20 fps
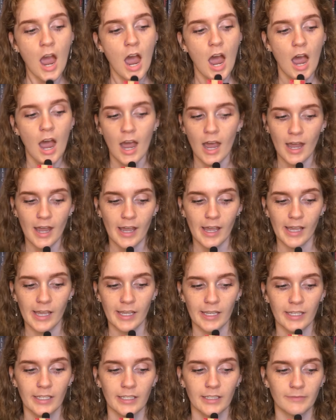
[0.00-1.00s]

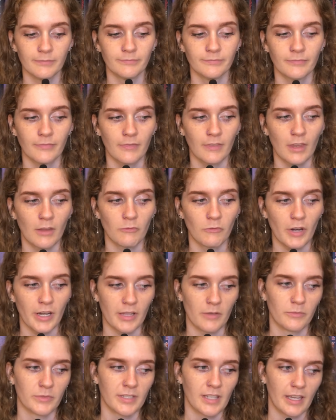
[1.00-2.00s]
I read it
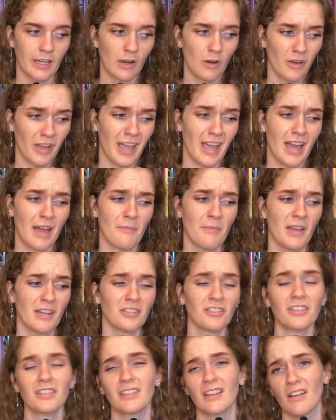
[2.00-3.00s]
and was like, okay, I'm
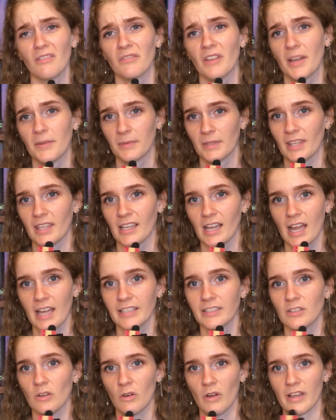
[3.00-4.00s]
actually not vibing. Like, I
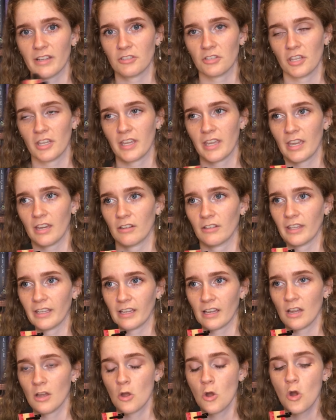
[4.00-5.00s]
don't actually care. Like,
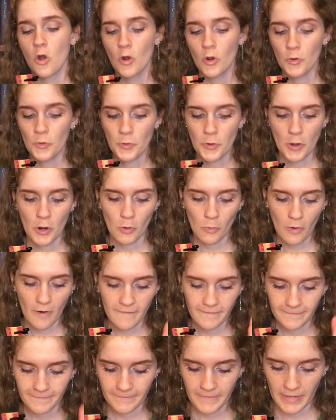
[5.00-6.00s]
no
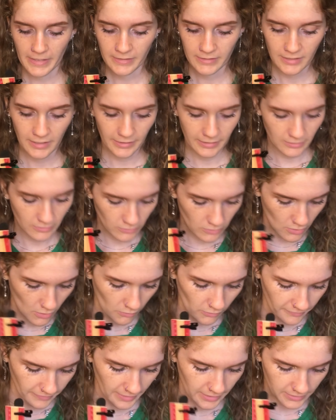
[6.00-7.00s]
offense. Like, no
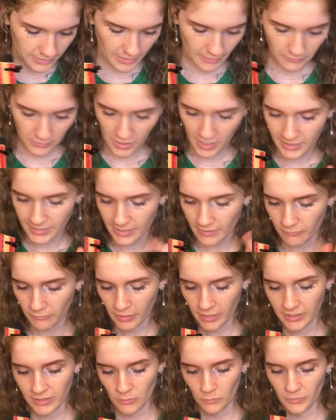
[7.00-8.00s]
offense. If you guys have
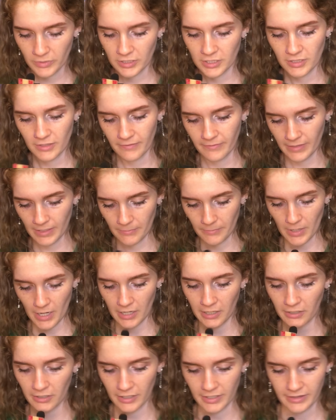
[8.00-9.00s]
read The Witch and the
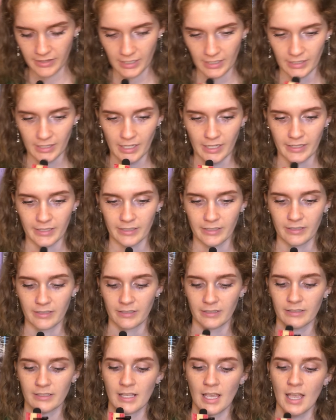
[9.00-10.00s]
Vampire and think that it
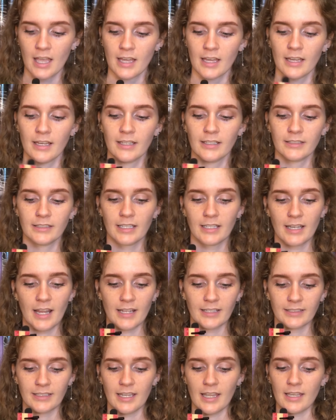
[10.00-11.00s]
is 10
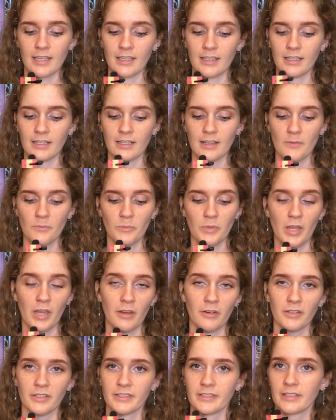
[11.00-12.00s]
out of 10,
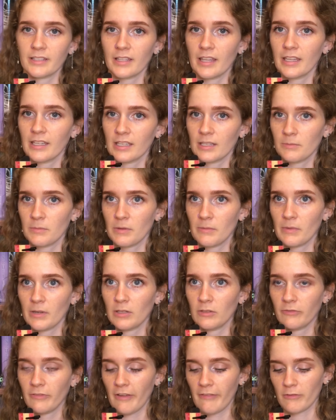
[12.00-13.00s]
period slay, gonna be my
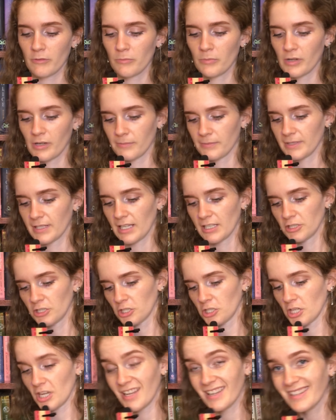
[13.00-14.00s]
new favorite book
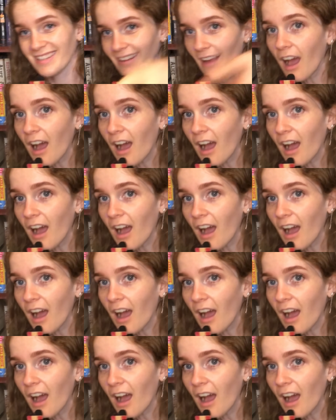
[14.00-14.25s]
obsession,